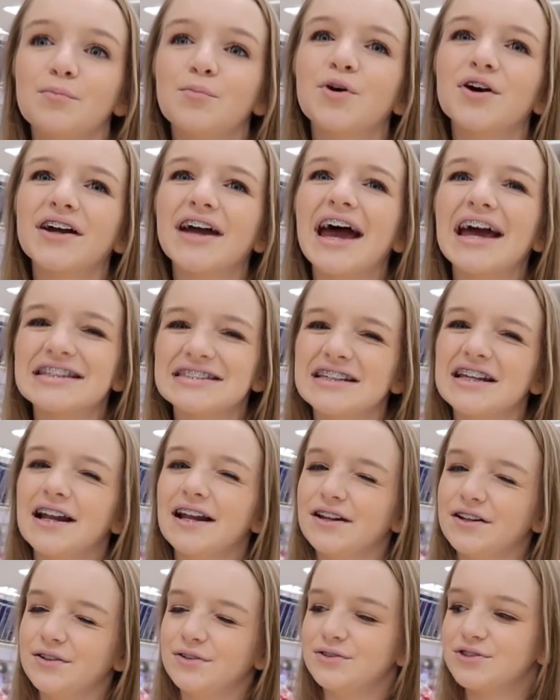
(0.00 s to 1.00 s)
More cakes than
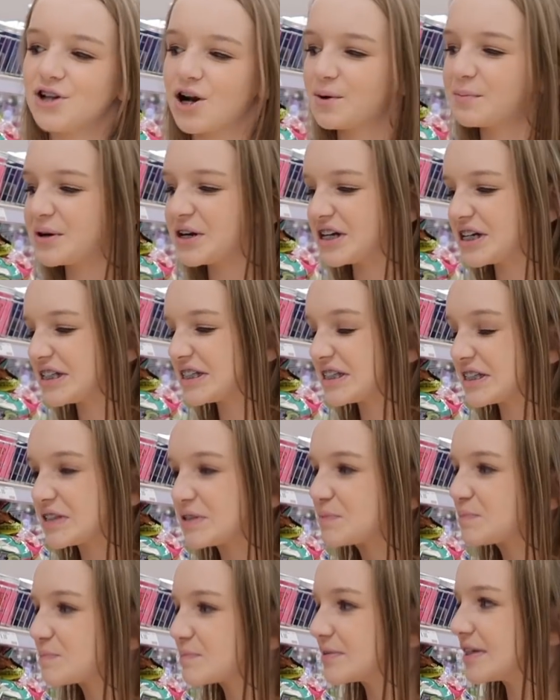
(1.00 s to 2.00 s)
I did strawberries. Yeah.
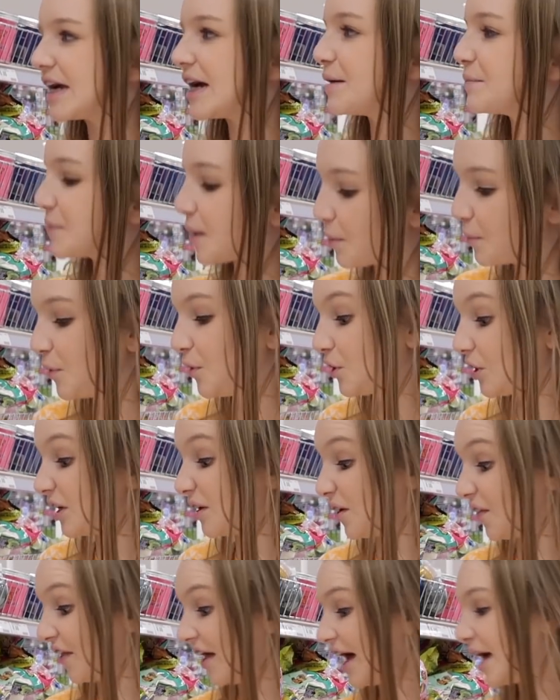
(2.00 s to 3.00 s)
I will agree on